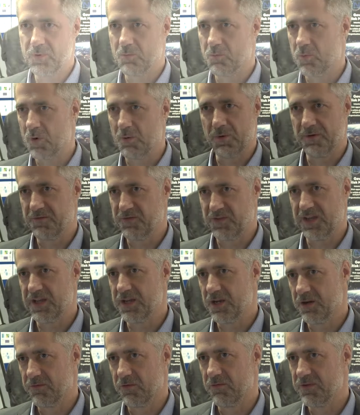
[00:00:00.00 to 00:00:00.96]
What we've
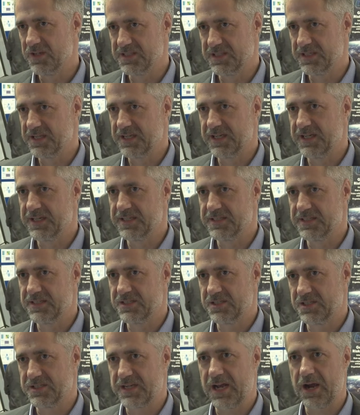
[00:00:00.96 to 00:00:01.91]
seen over recent years
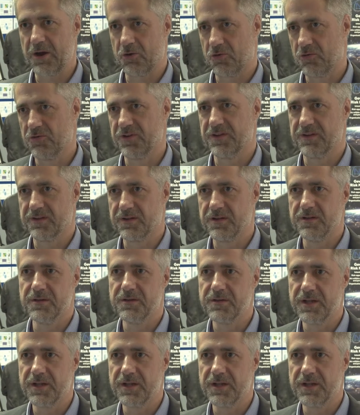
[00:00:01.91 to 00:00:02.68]
is just how critical